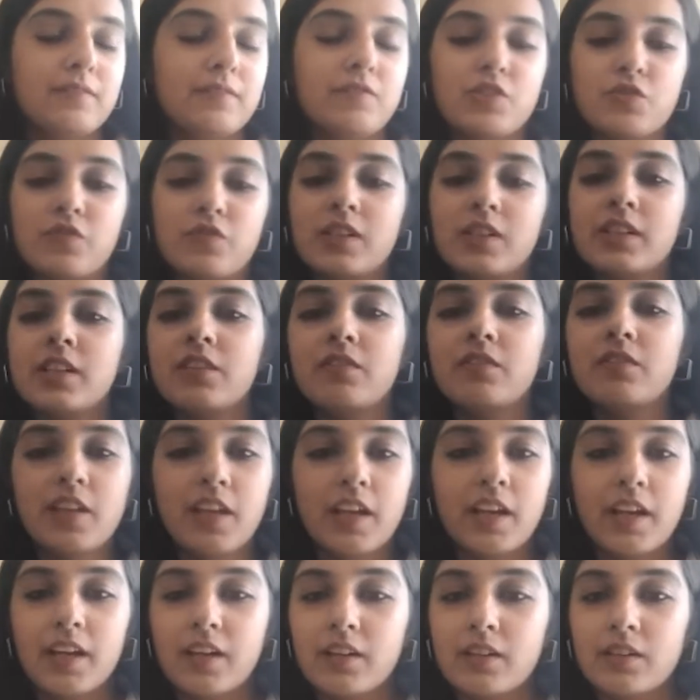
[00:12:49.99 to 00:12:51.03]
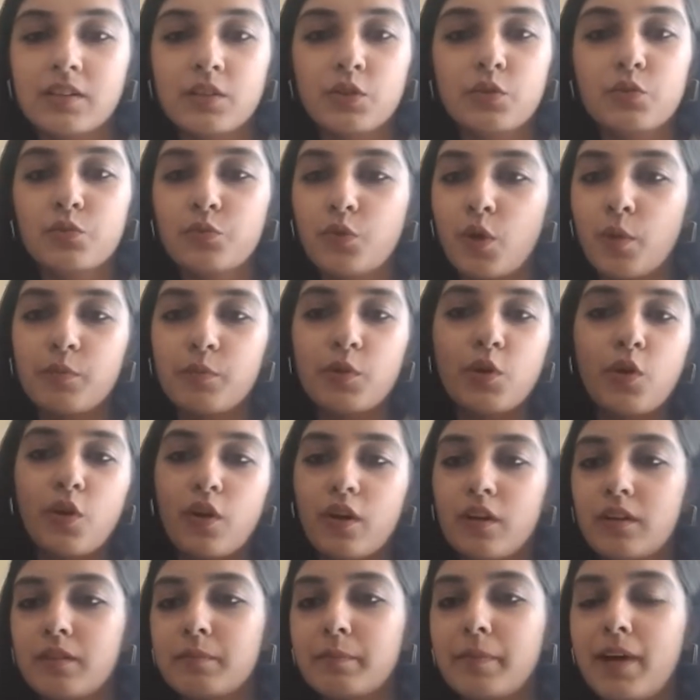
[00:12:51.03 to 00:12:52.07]
which will deviate you from
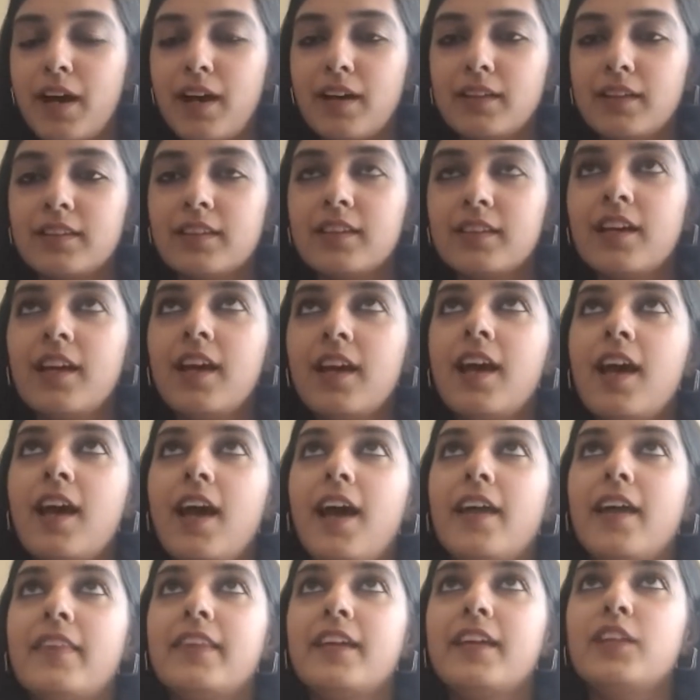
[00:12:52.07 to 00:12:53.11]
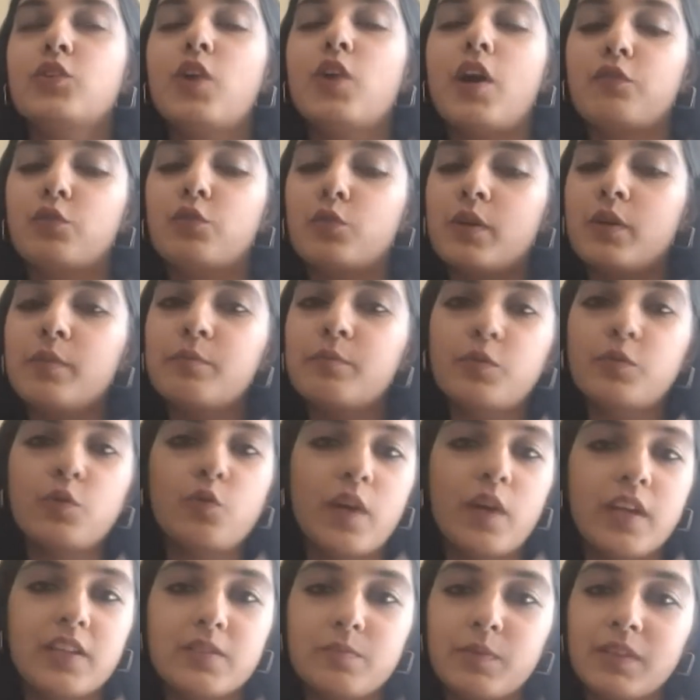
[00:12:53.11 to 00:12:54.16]
your path, and then you have to improvise.